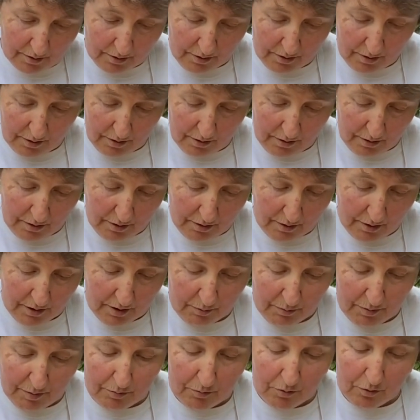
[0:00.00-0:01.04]
a
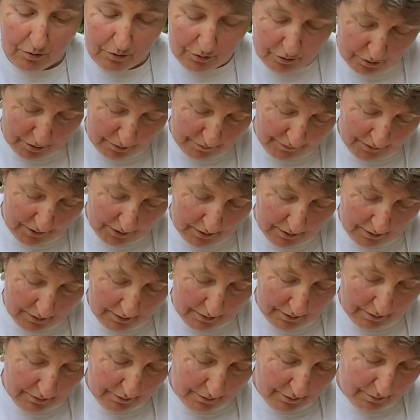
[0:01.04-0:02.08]
little bit more just for
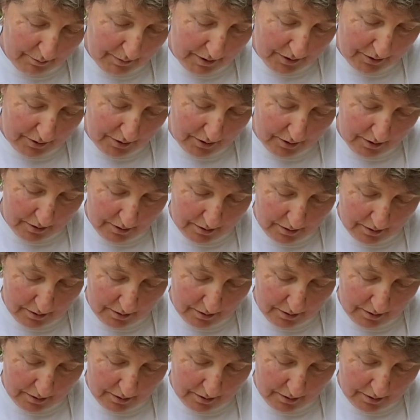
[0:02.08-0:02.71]
good measure.